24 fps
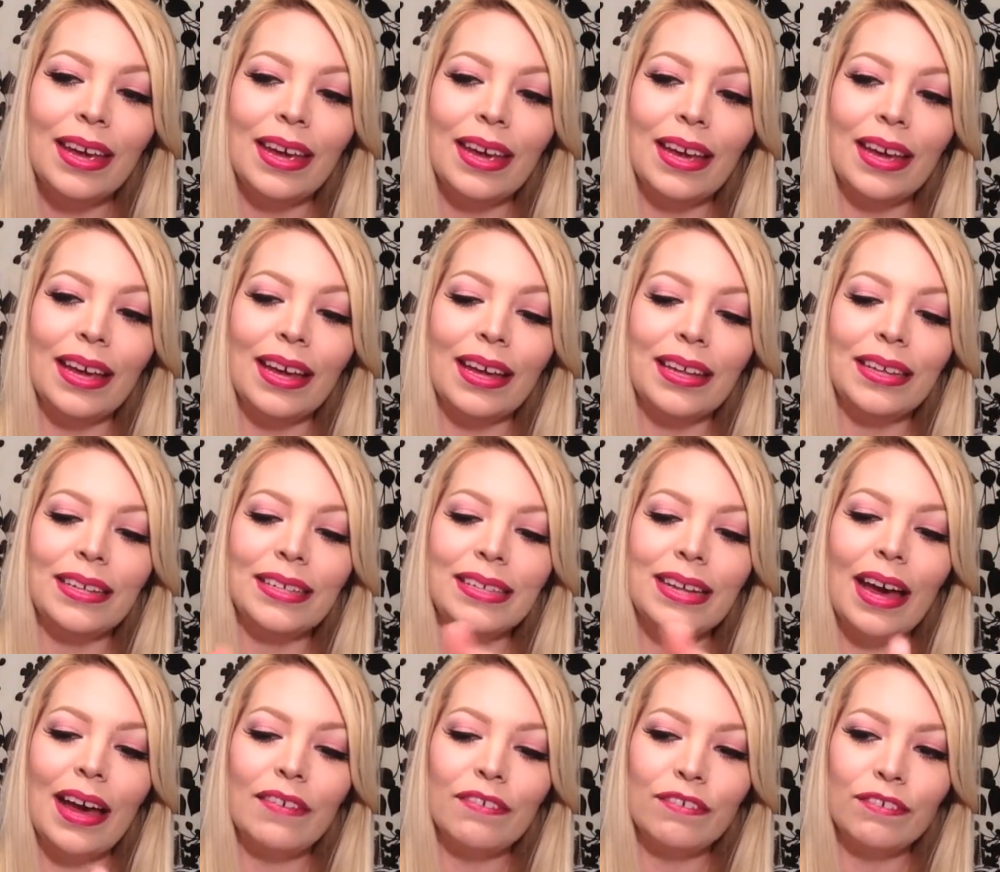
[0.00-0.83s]
And
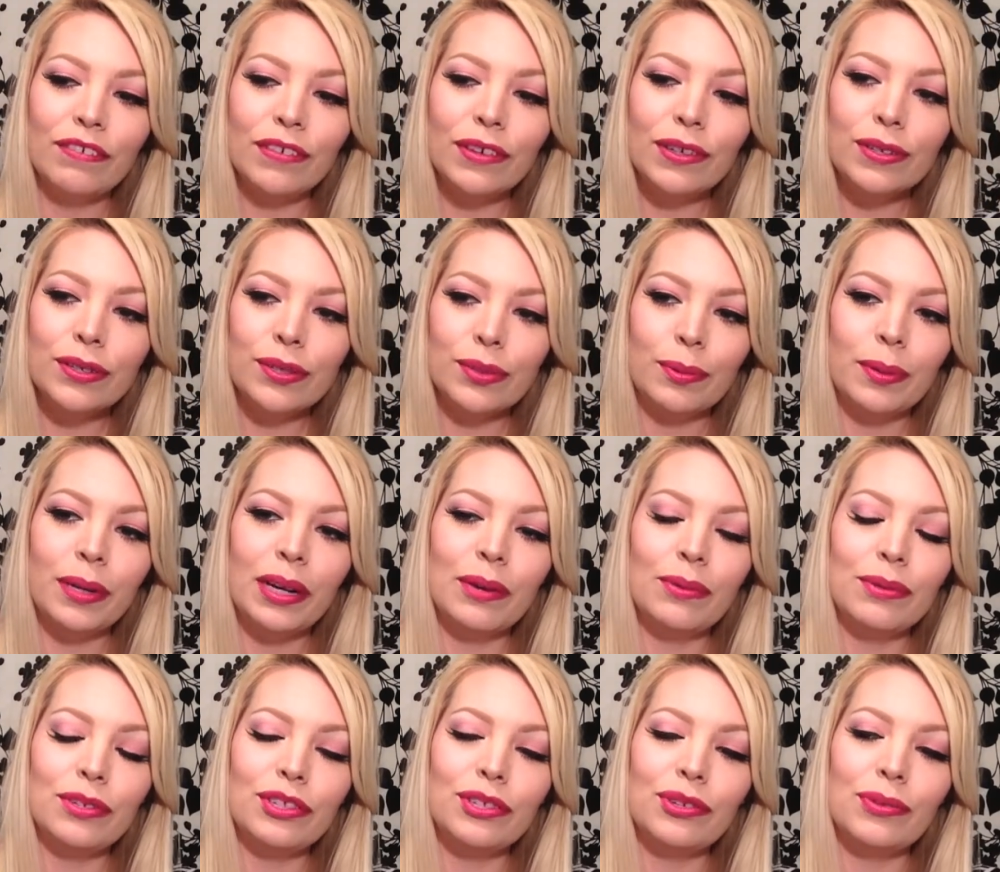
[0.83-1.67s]
at first when I
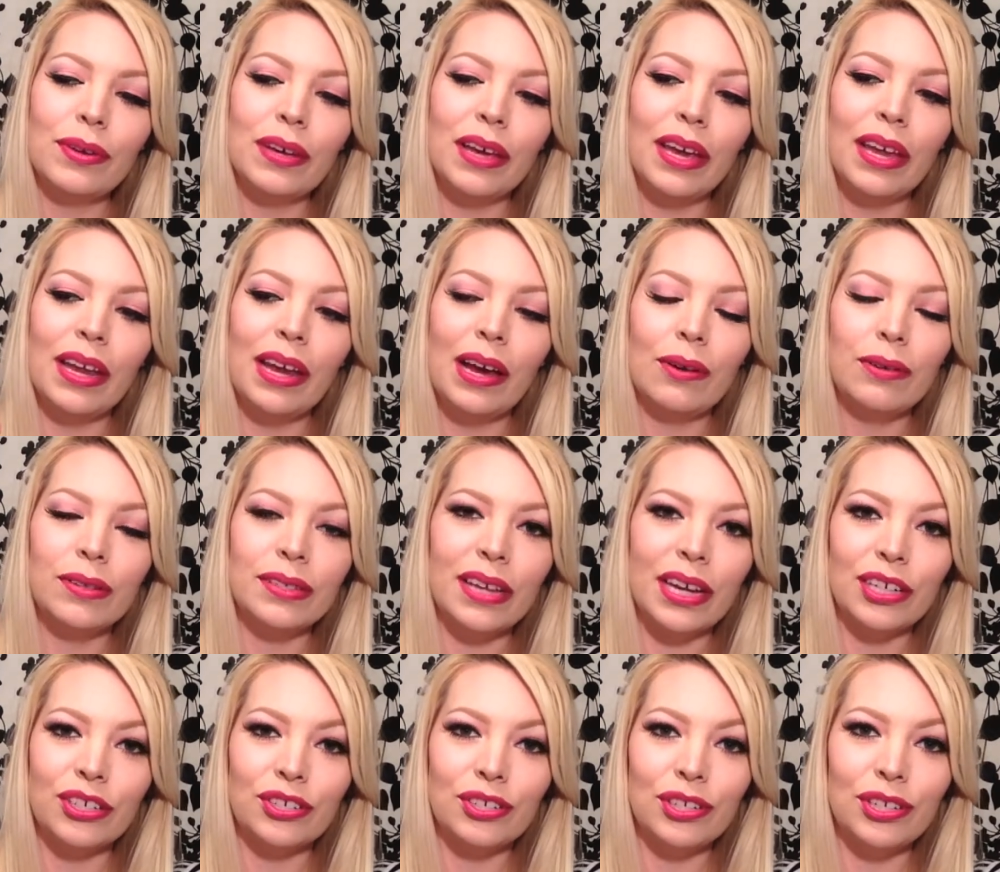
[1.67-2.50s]
was doing it, I was
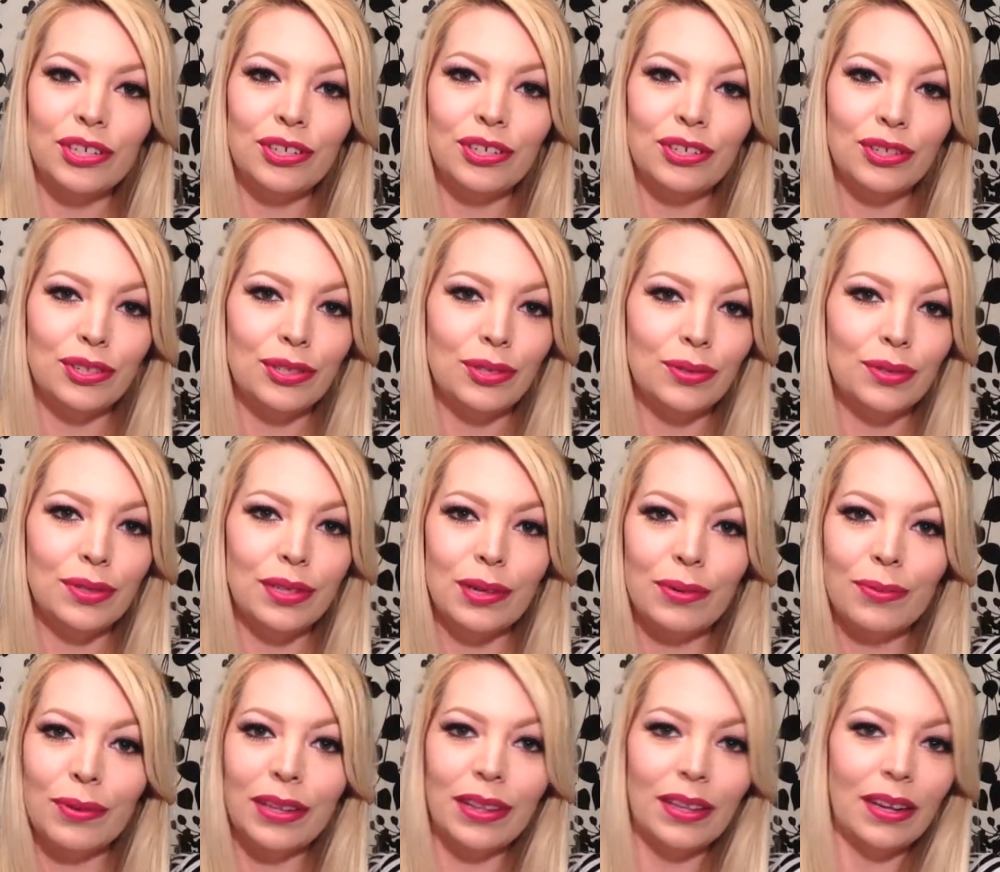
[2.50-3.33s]
actually just
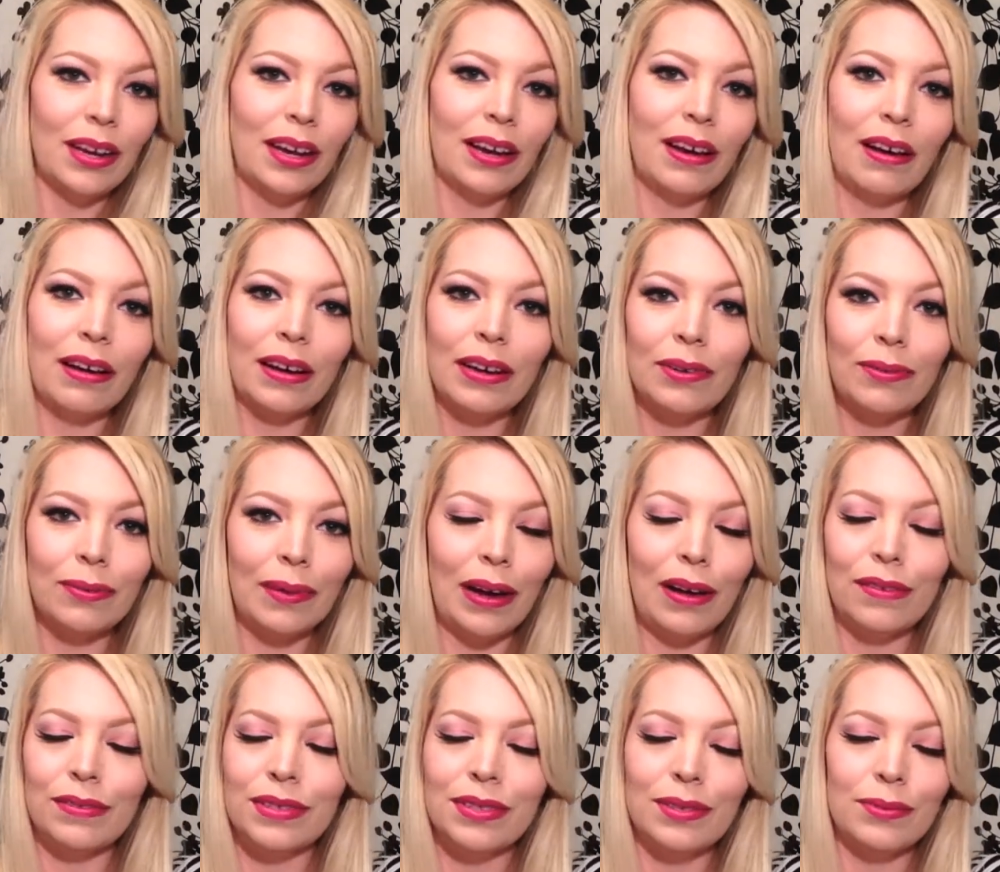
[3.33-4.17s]
using one that I got at
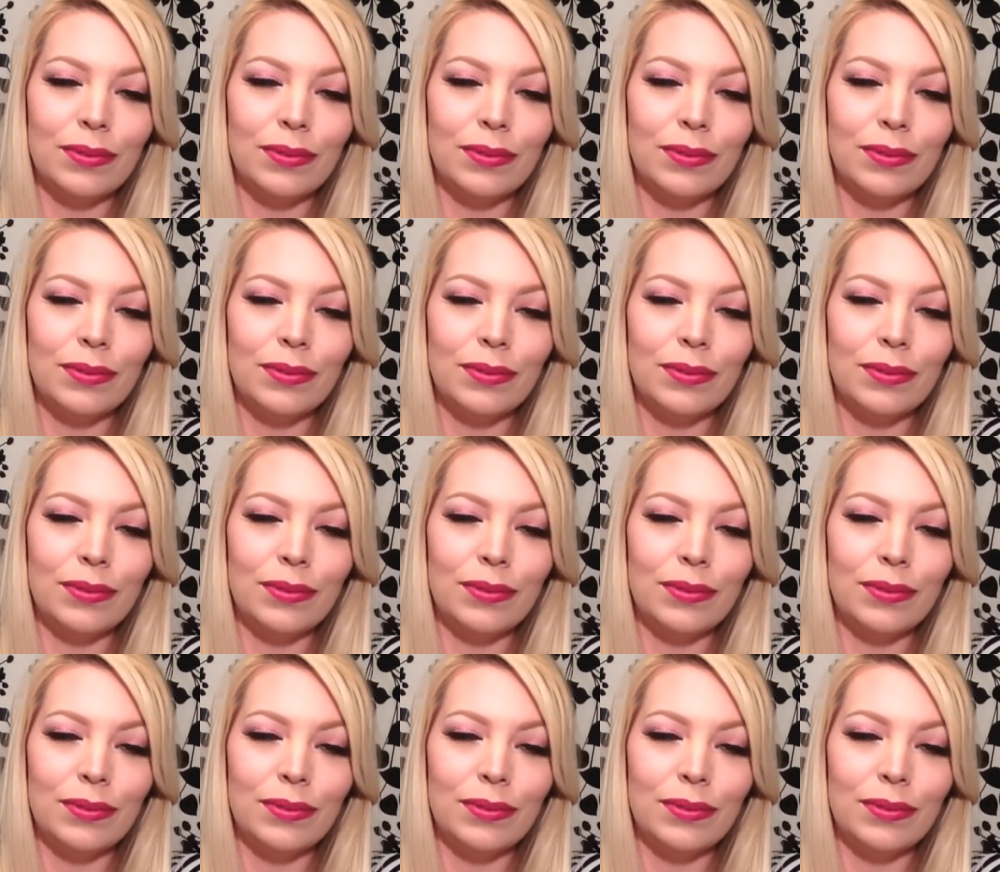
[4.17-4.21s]
Ralph's.